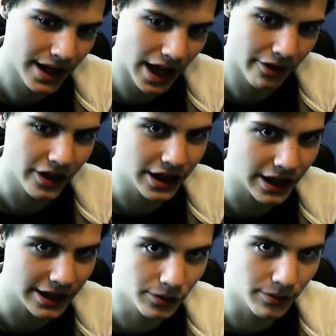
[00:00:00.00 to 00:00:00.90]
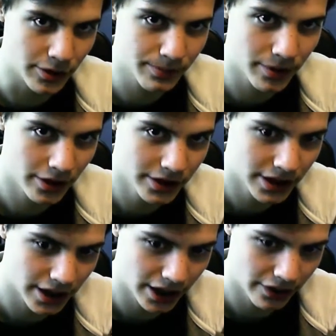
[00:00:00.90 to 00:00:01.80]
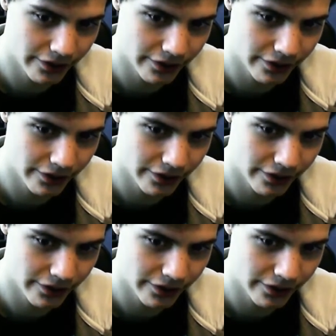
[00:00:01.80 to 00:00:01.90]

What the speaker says: and that half a year has almost passed.